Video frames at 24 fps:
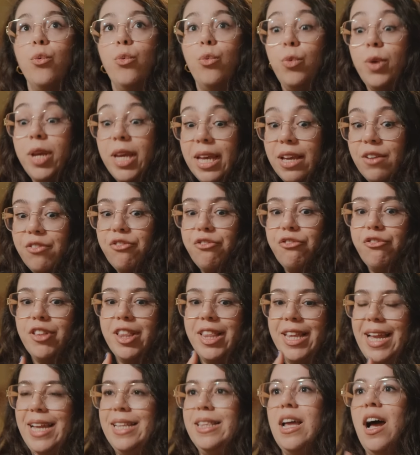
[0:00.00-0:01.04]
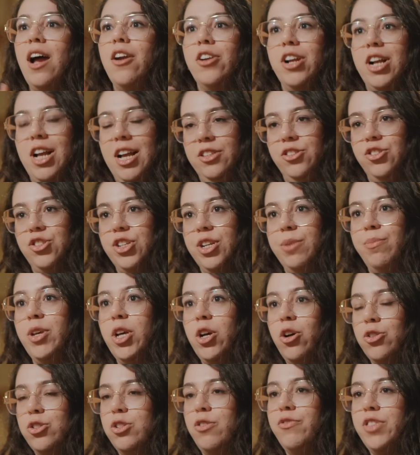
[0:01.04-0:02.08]
We fled our country
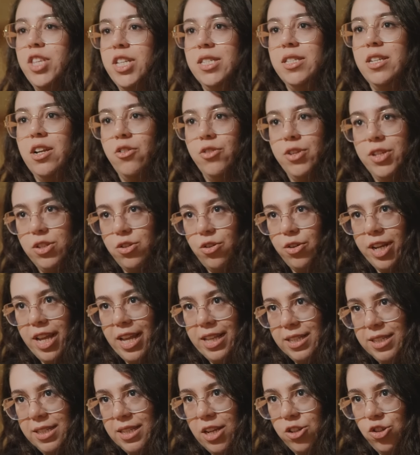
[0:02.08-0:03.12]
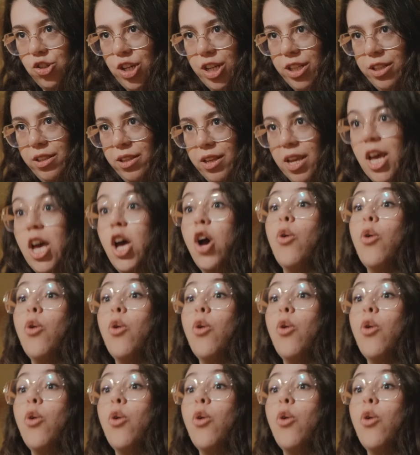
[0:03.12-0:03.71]
because of this terrorist organization.